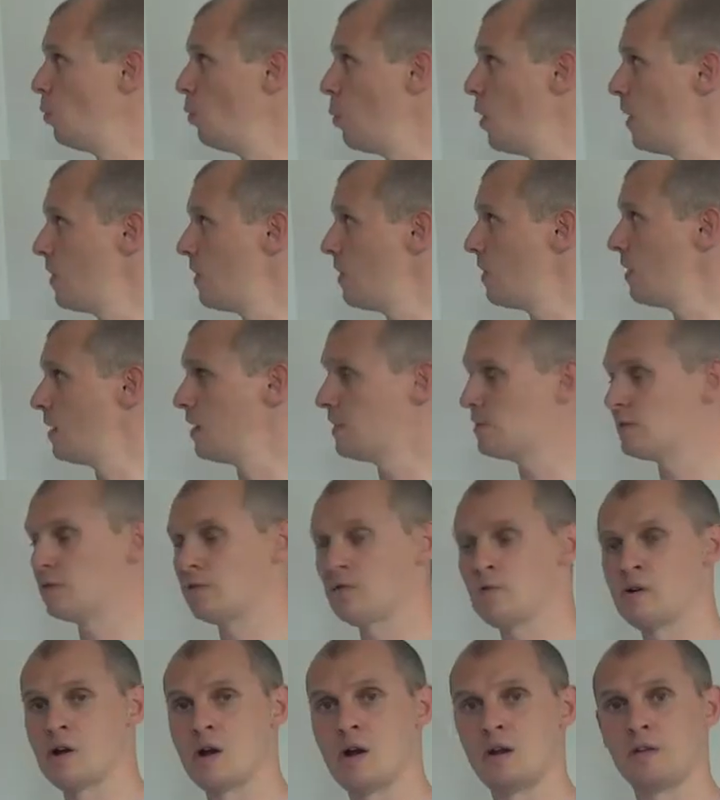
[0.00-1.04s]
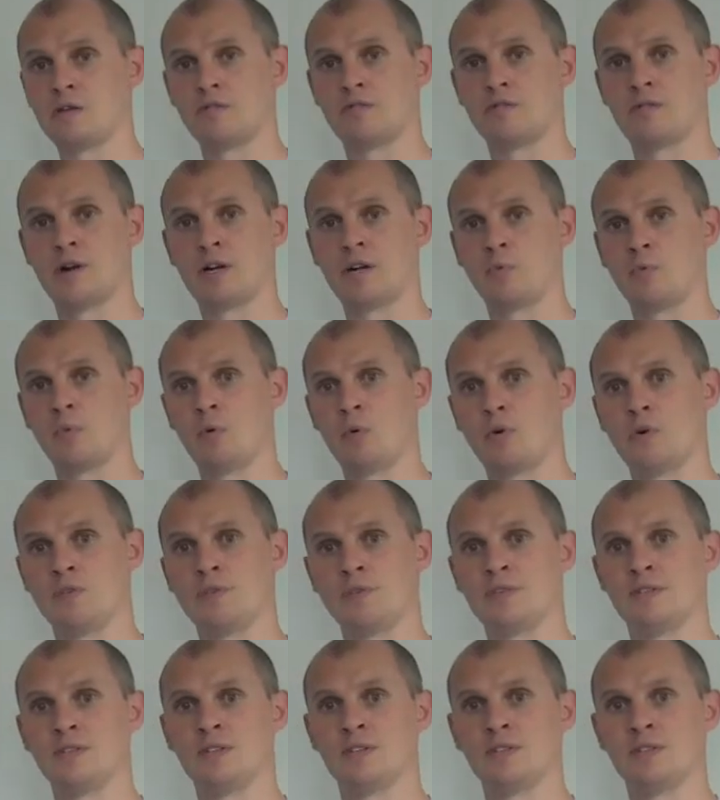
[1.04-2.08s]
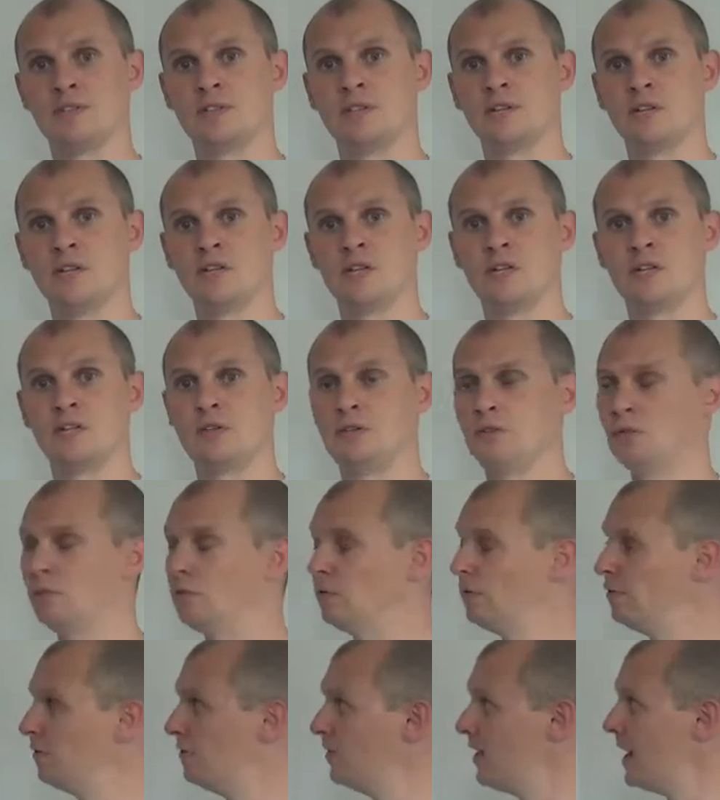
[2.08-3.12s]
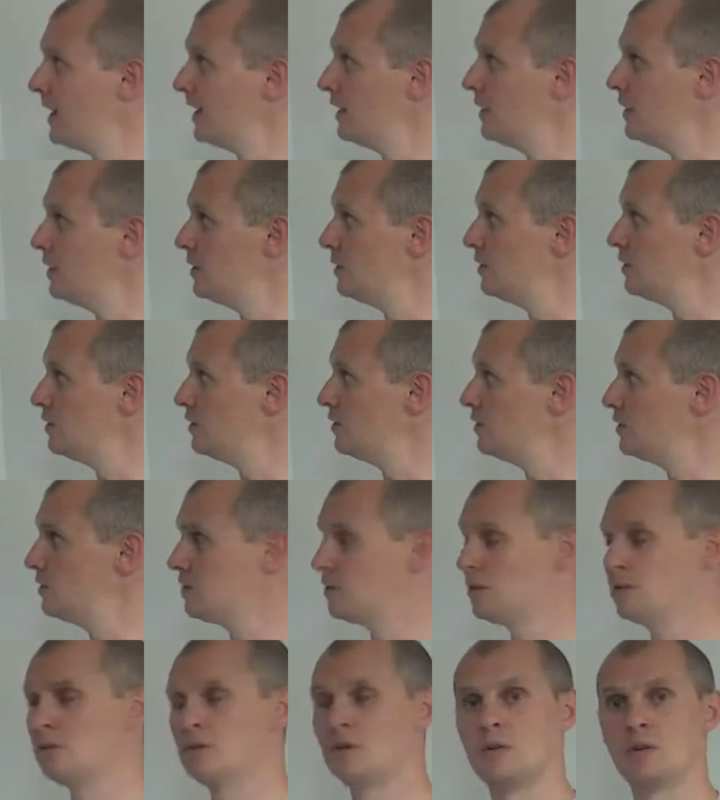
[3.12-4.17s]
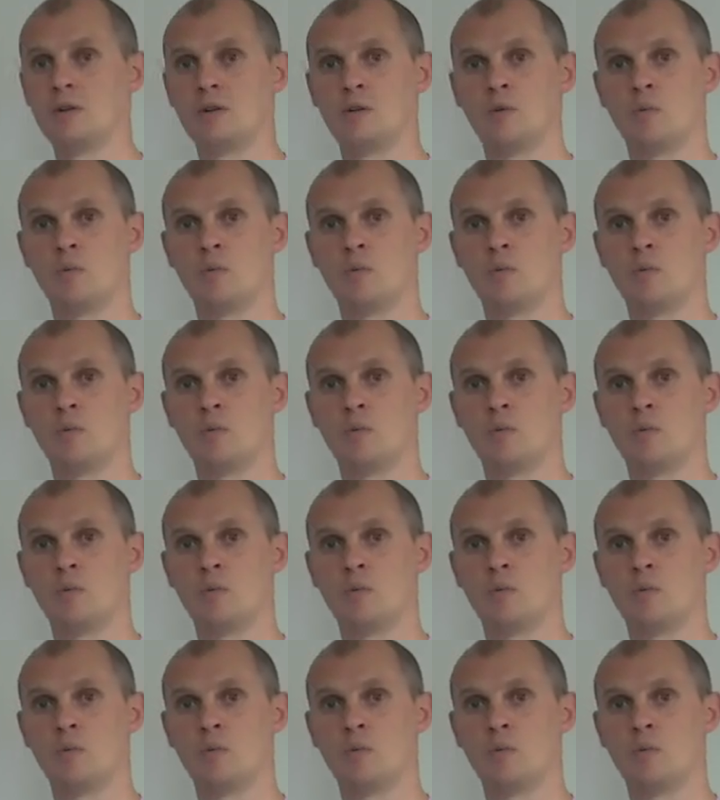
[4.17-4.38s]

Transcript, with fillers: whether that's around finding more authenticity, your values,